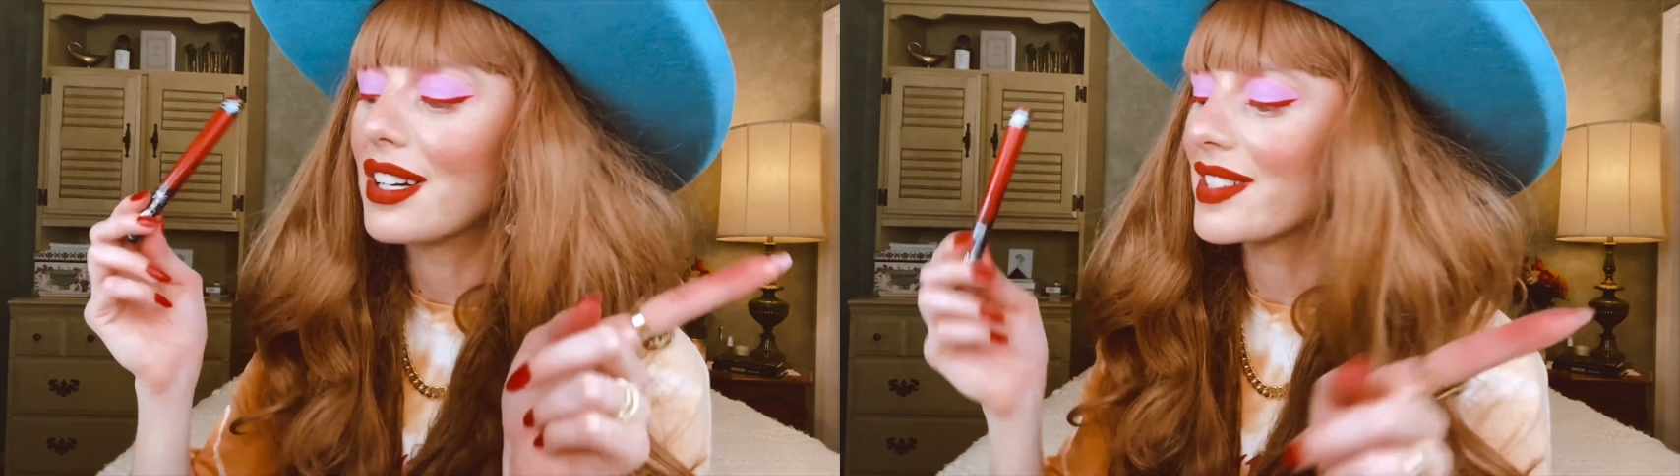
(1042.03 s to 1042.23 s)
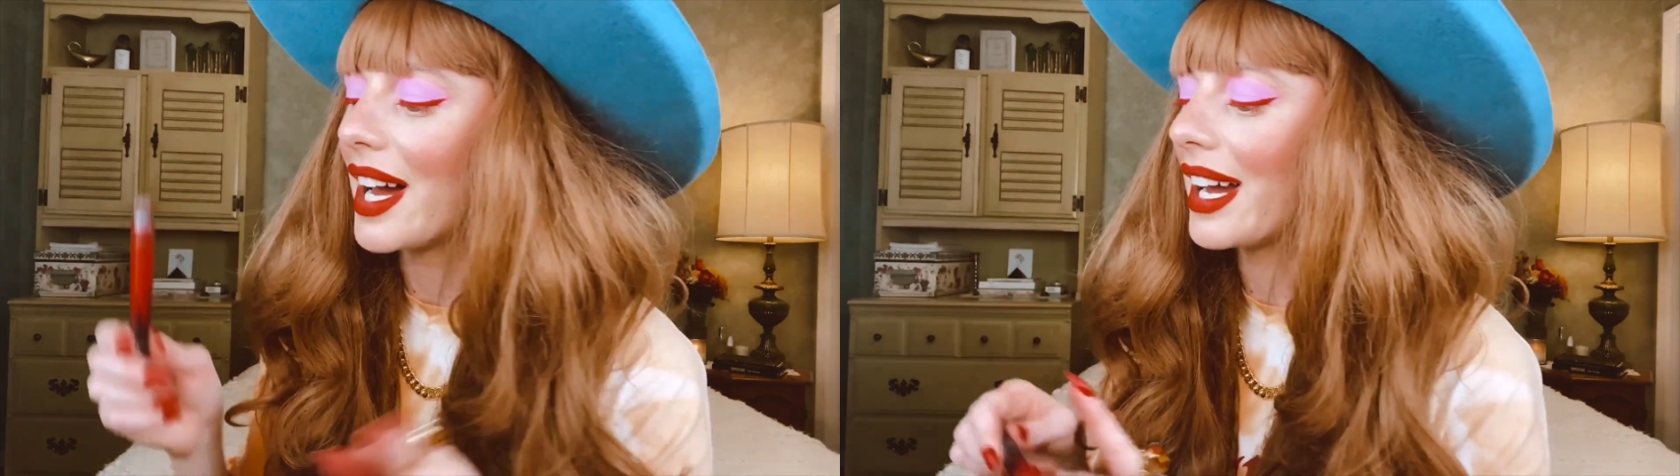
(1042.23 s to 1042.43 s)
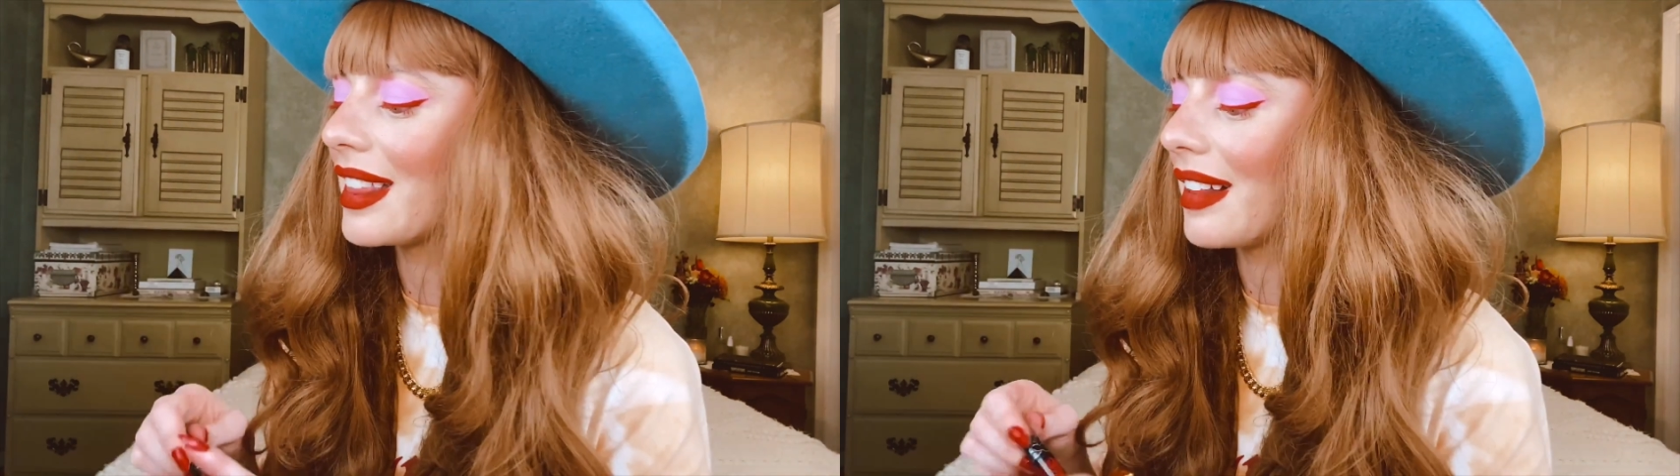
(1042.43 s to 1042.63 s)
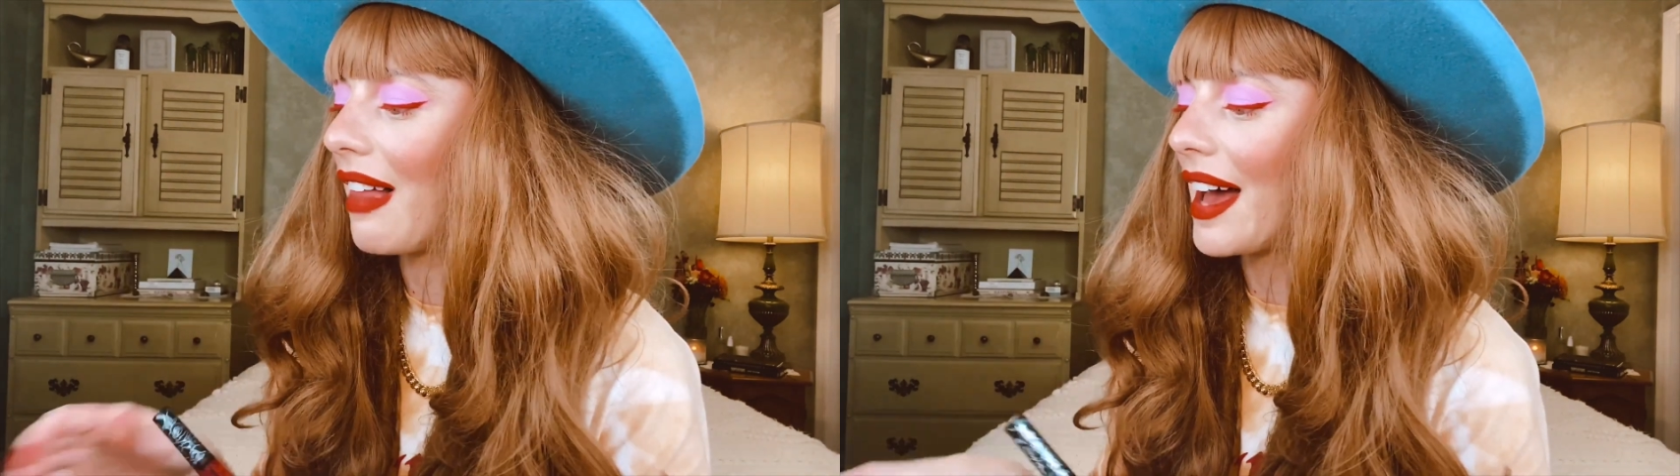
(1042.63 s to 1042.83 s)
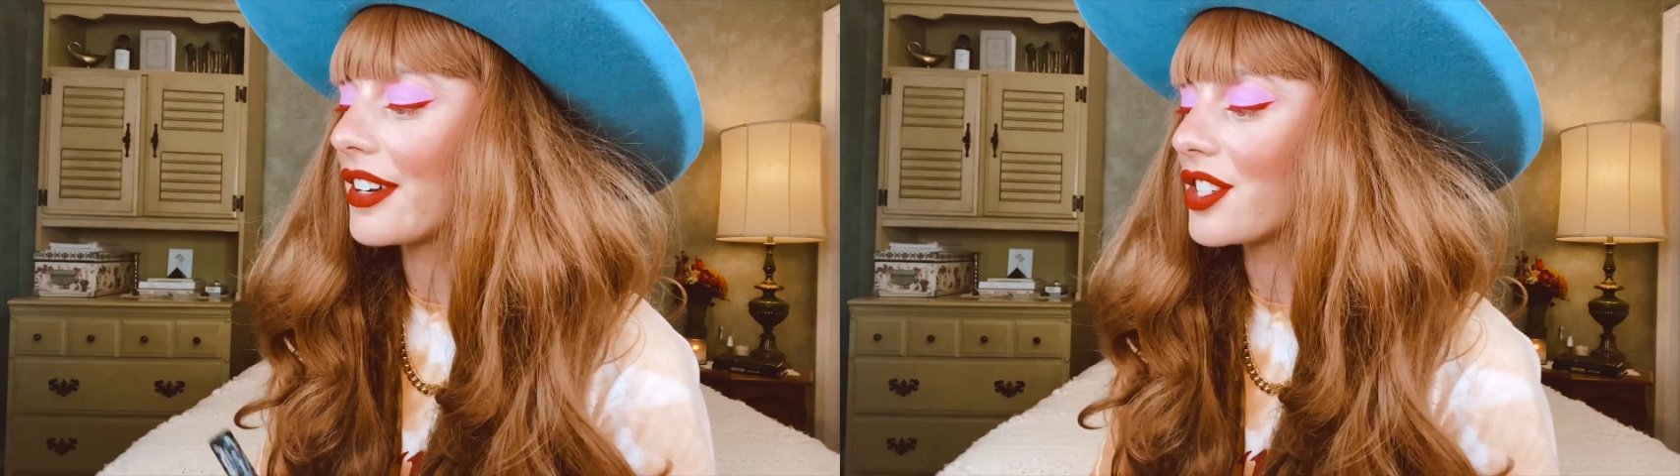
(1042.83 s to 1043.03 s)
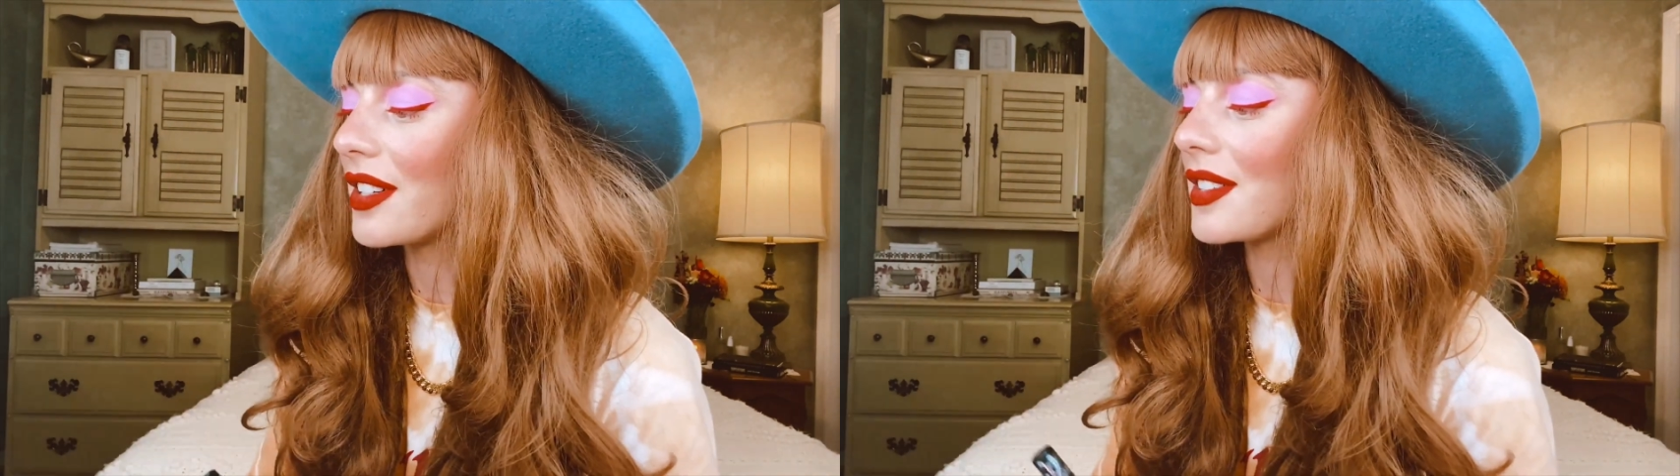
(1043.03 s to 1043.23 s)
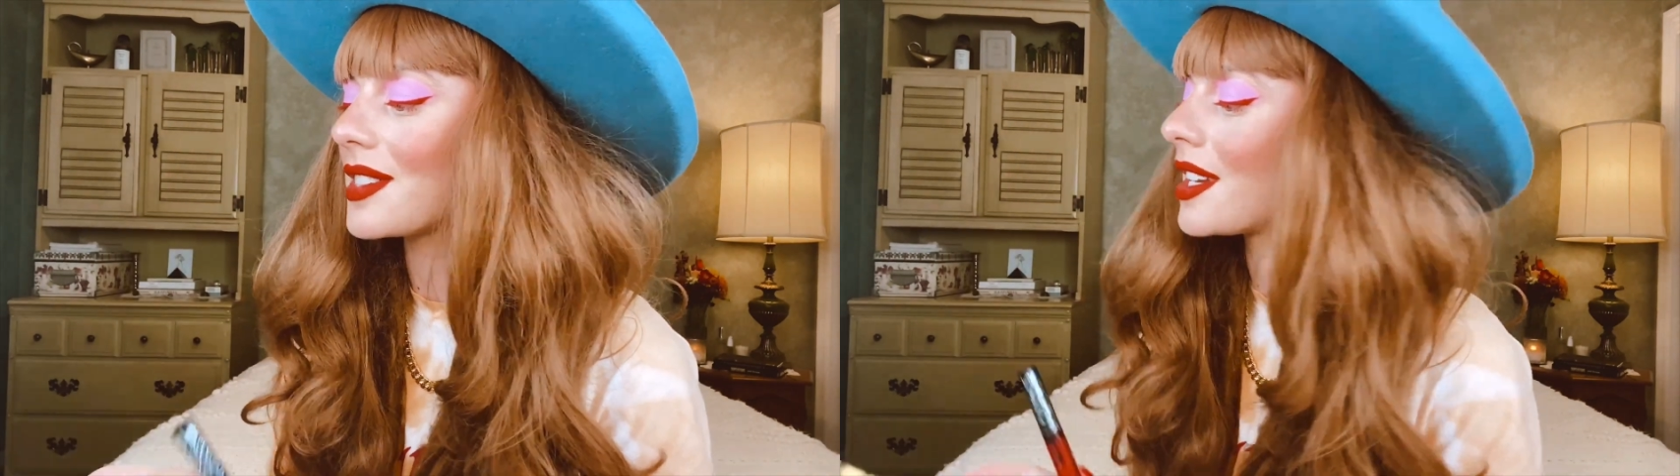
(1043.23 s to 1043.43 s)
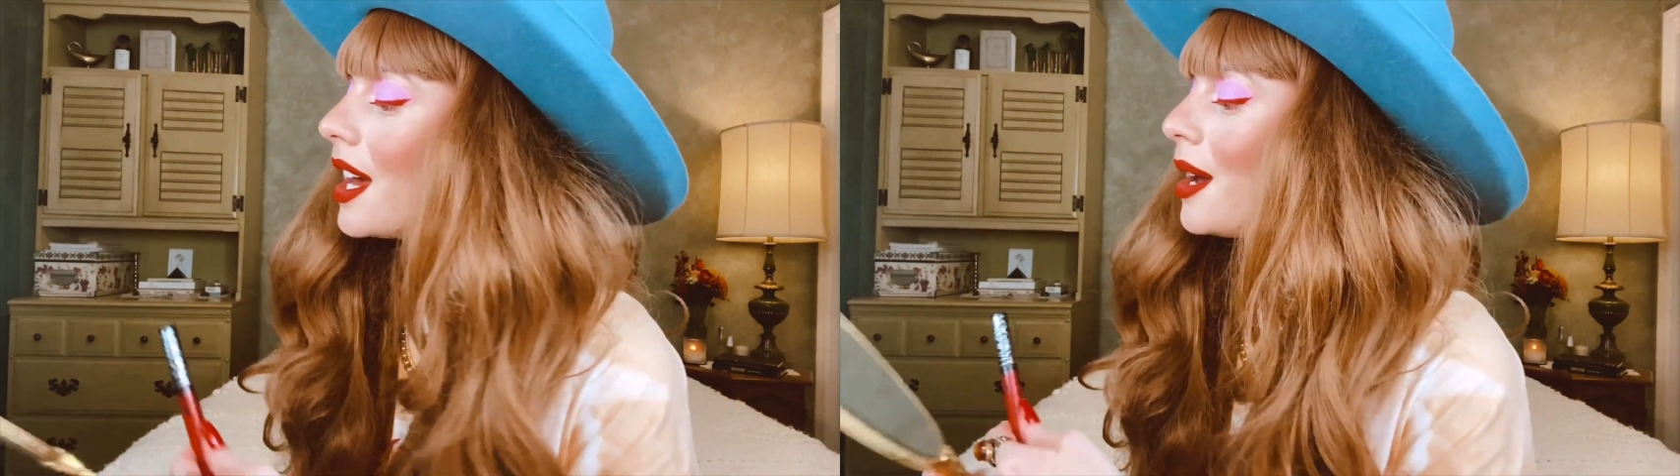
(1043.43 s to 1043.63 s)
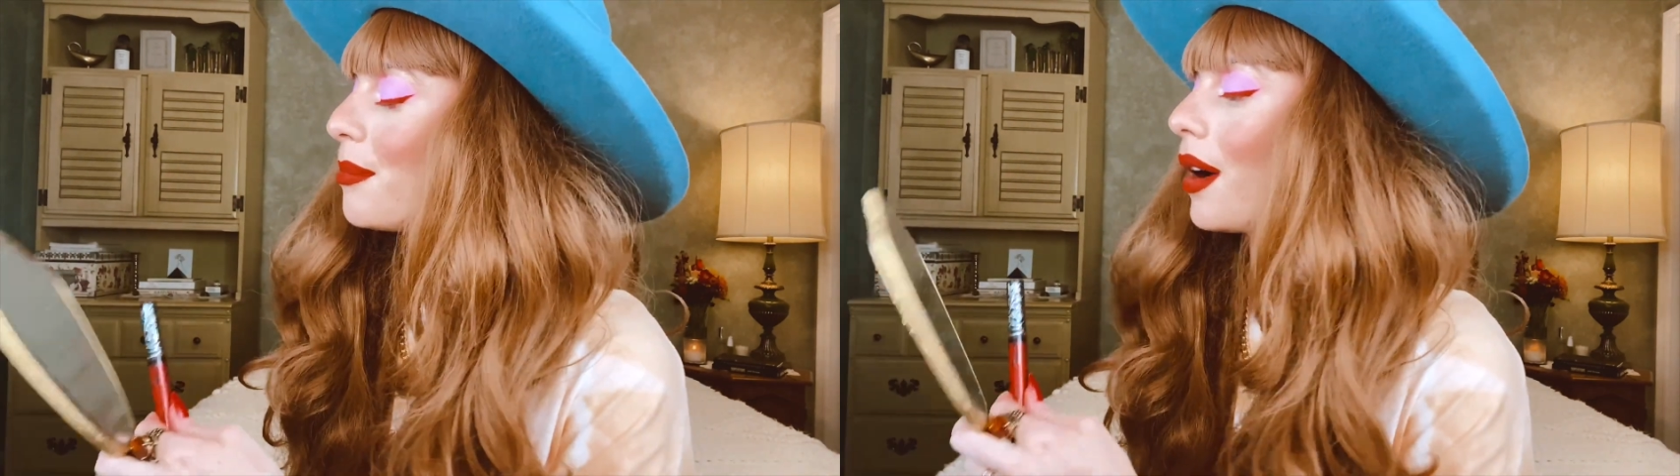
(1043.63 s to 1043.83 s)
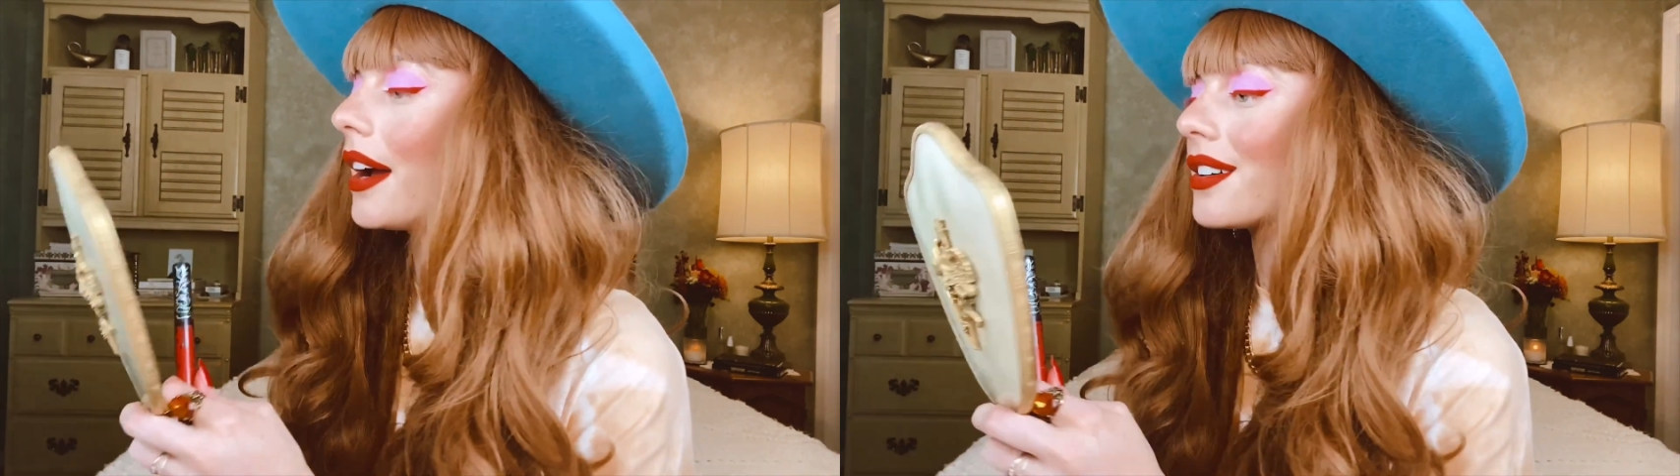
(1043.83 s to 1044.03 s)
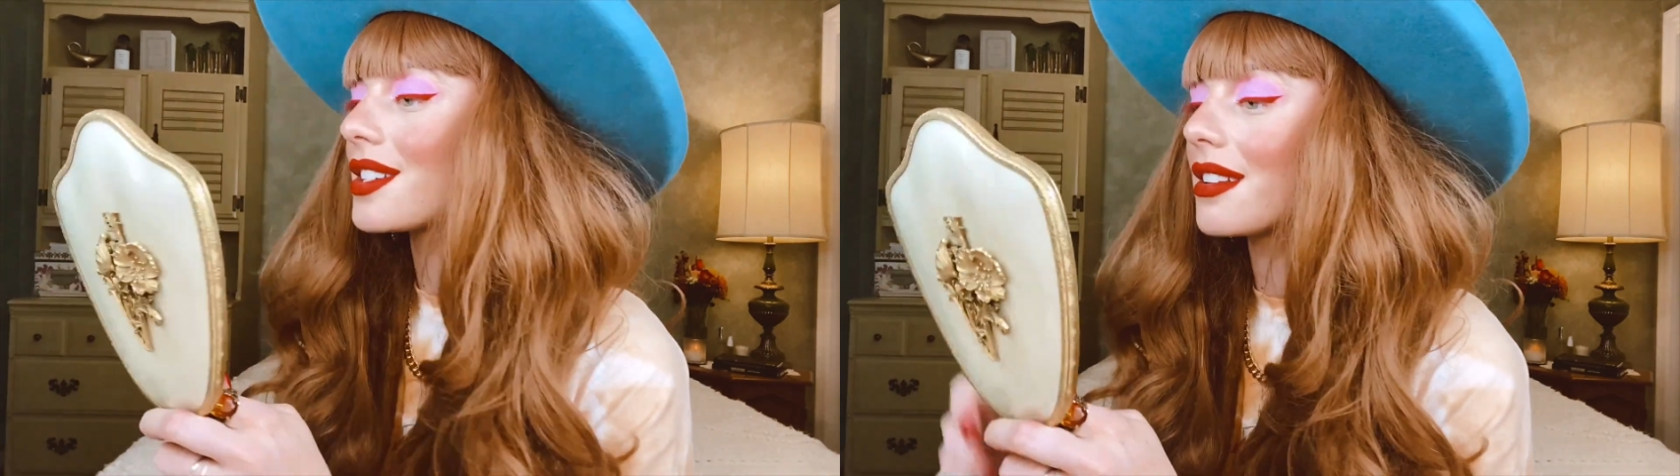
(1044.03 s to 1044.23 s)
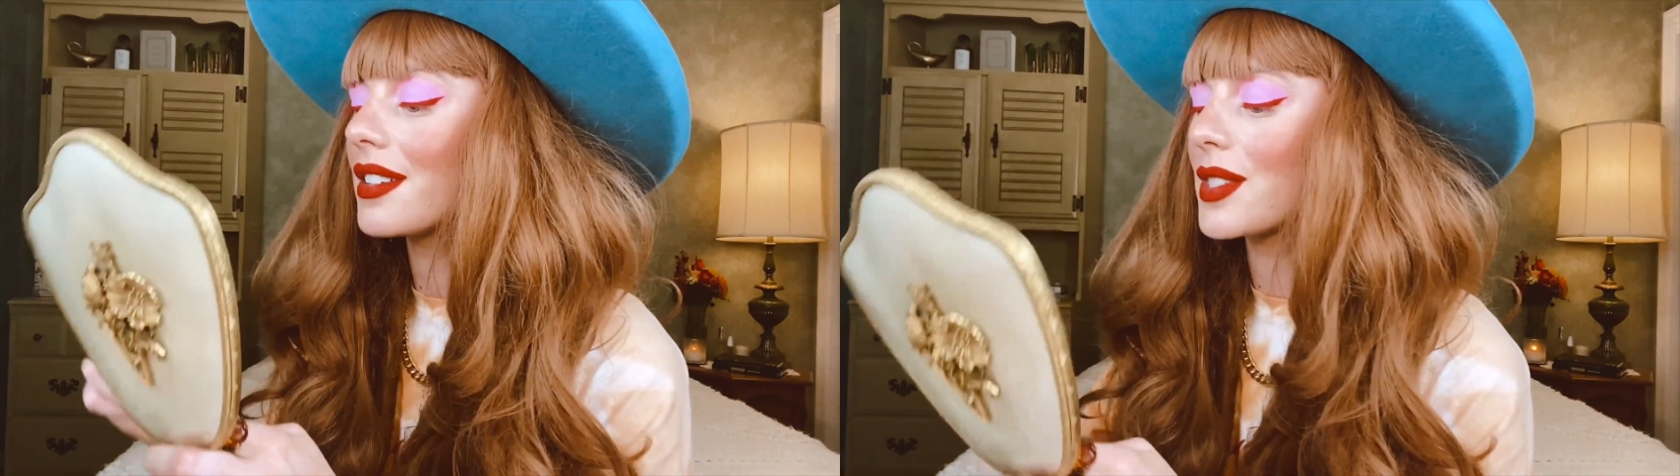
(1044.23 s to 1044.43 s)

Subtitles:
dyeing the lashes prior to this.